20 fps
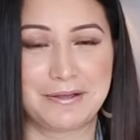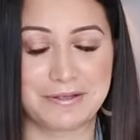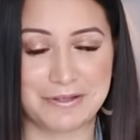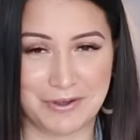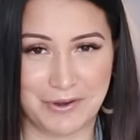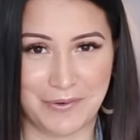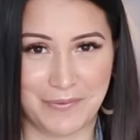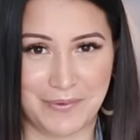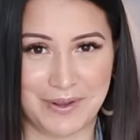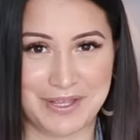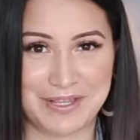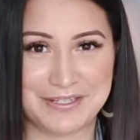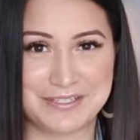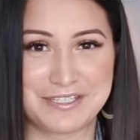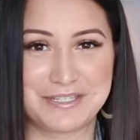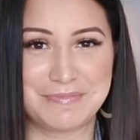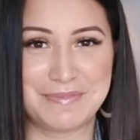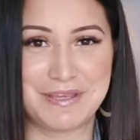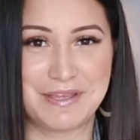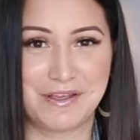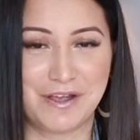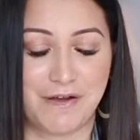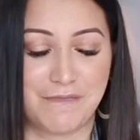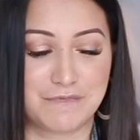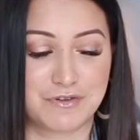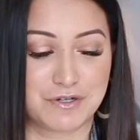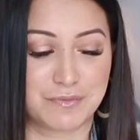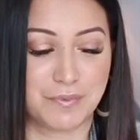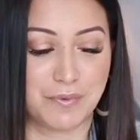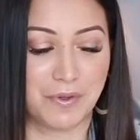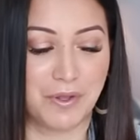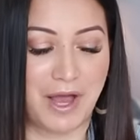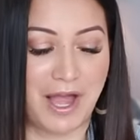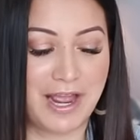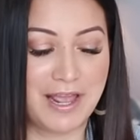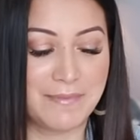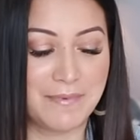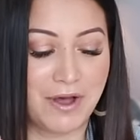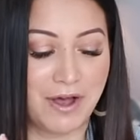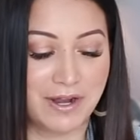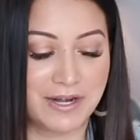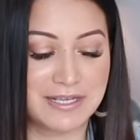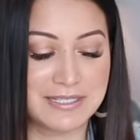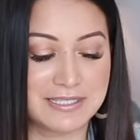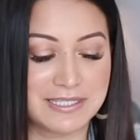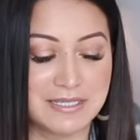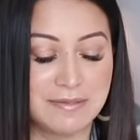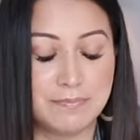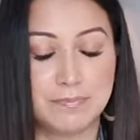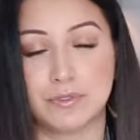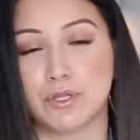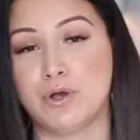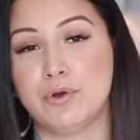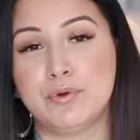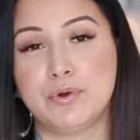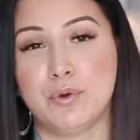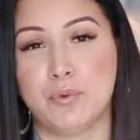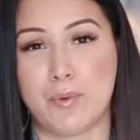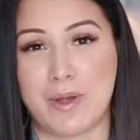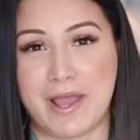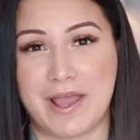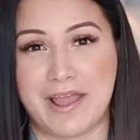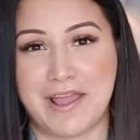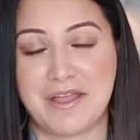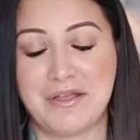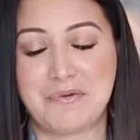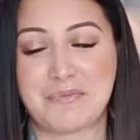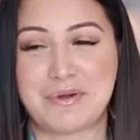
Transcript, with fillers: going to be comfortable. I am honestly blown away